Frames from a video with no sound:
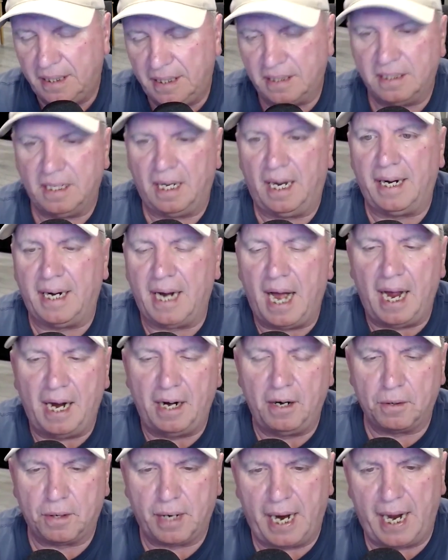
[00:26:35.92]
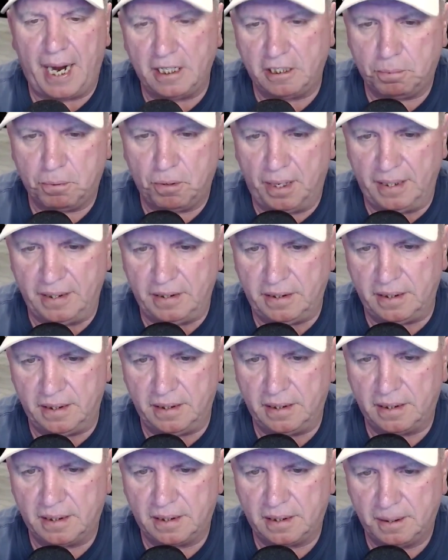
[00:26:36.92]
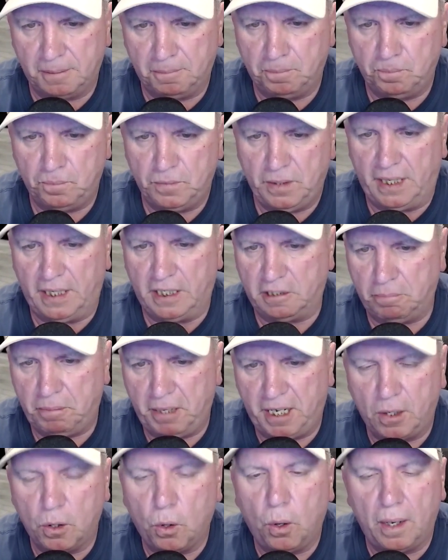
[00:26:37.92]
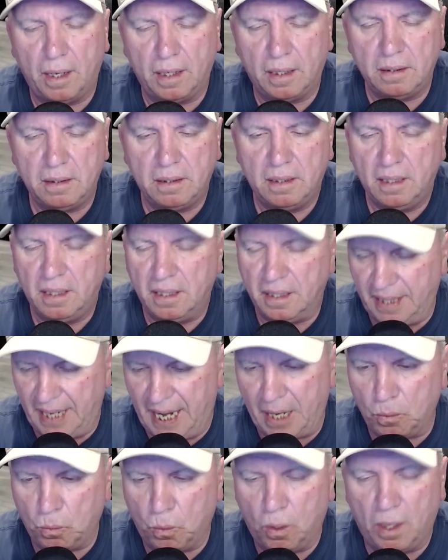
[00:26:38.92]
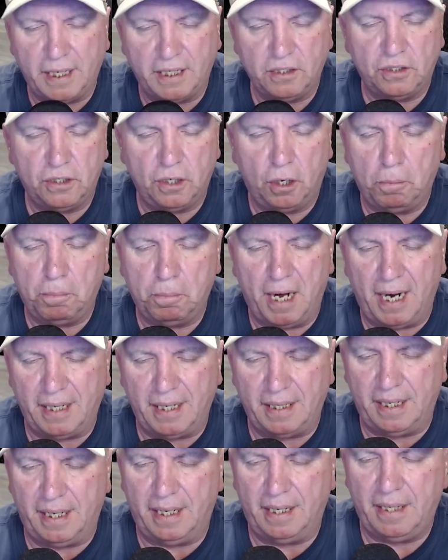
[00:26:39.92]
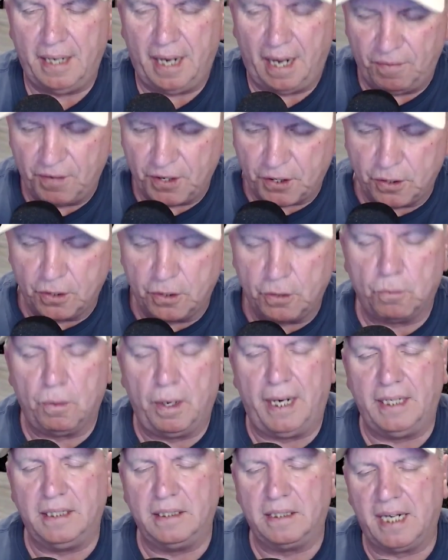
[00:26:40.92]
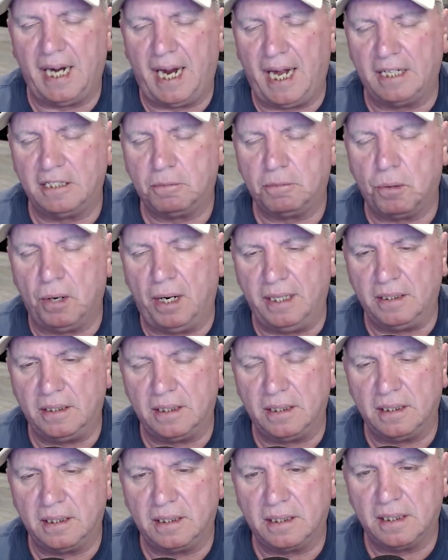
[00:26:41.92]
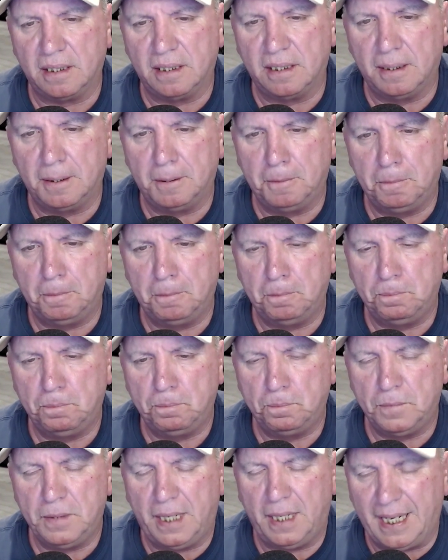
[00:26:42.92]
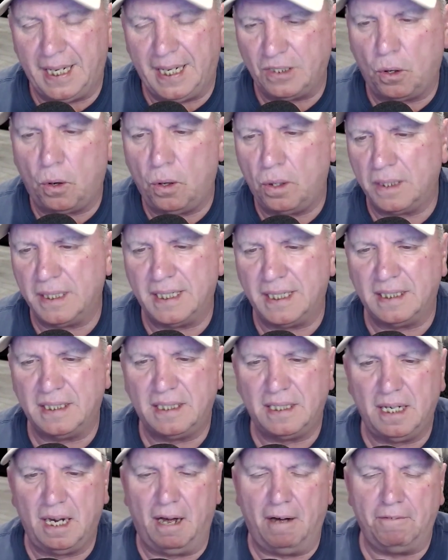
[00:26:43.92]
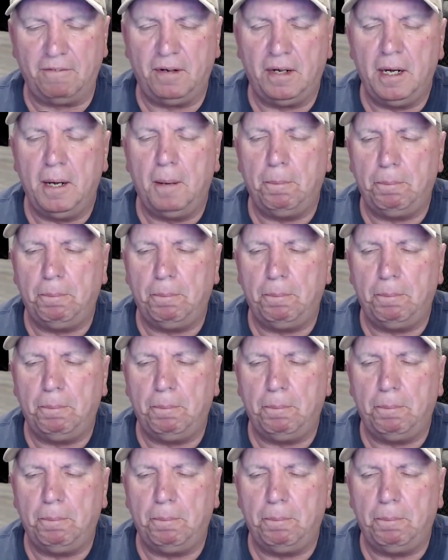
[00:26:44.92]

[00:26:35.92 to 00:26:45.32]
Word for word: It's like higher gas prices. It's big oil not wanting Joe Biden in, and they're going to raise gas prices. It's all this stuff.